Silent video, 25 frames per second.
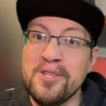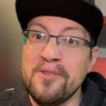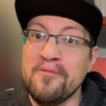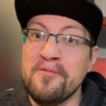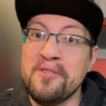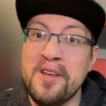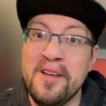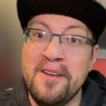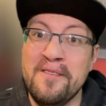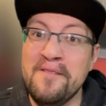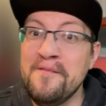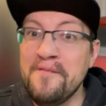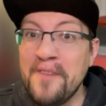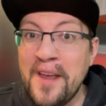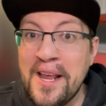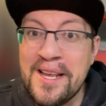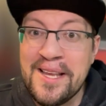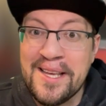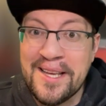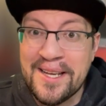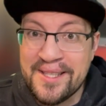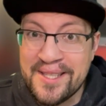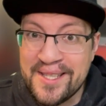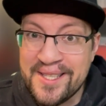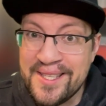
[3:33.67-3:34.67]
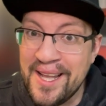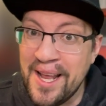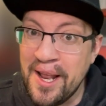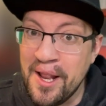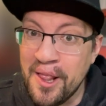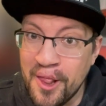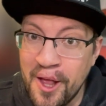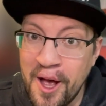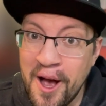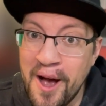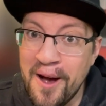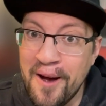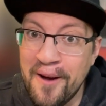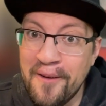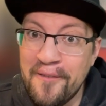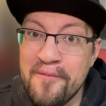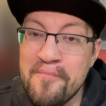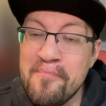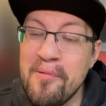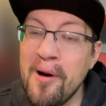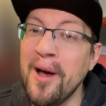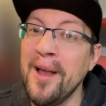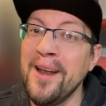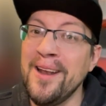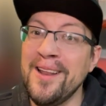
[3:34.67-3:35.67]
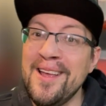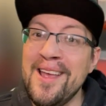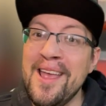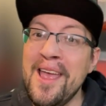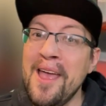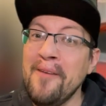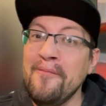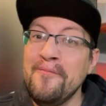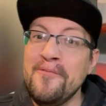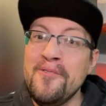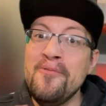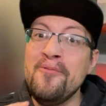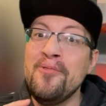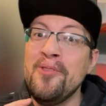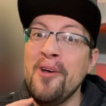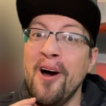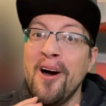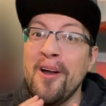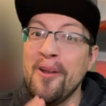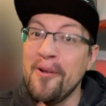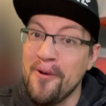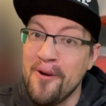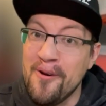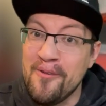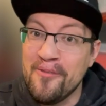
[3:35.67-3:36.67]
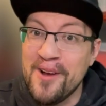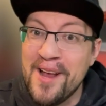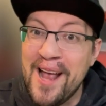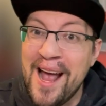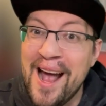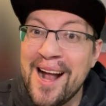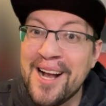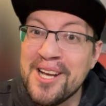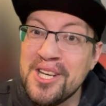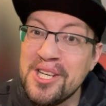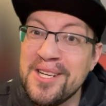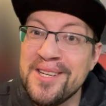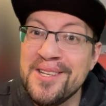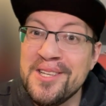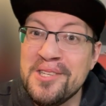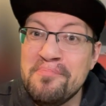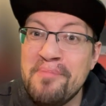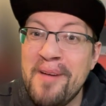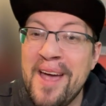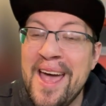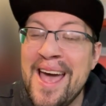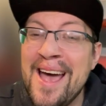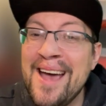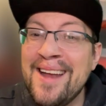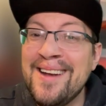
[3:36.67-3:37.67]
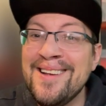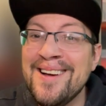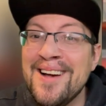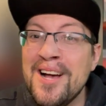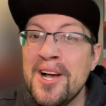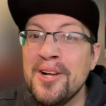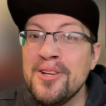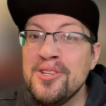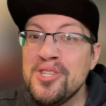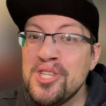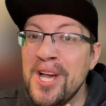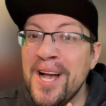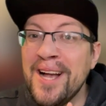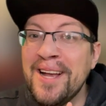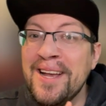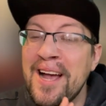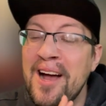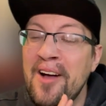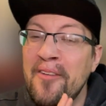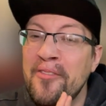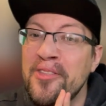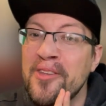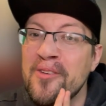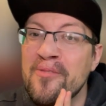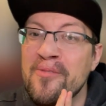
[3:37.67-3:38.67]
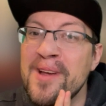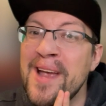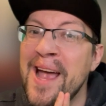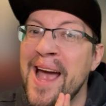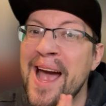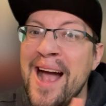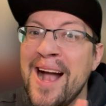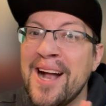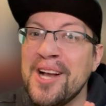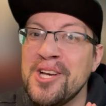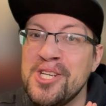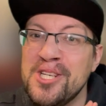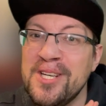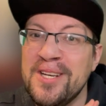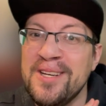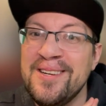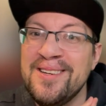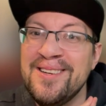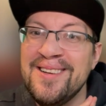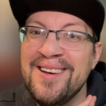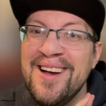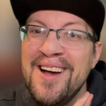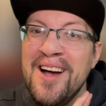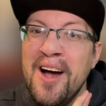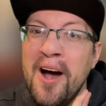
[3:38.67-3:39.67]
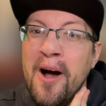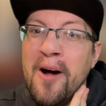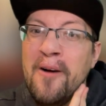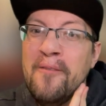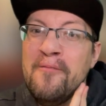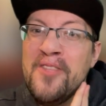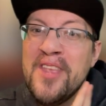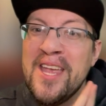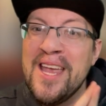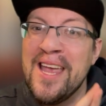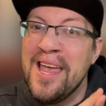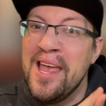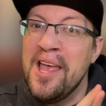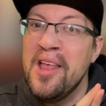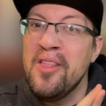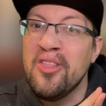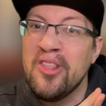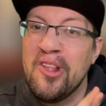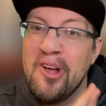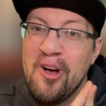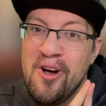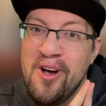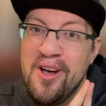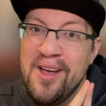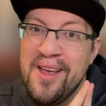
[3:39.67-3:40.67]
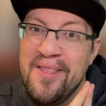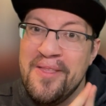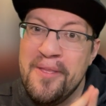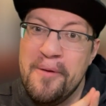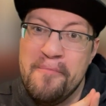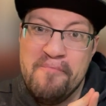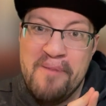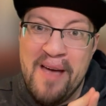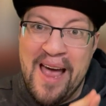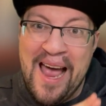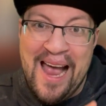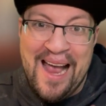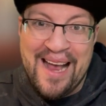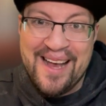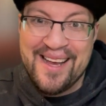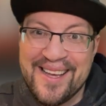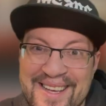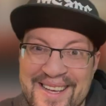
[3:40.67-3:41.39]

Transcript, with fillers: of convenience than love, but if you thought her reaction is bad, check out the reaction of the in-law in the back.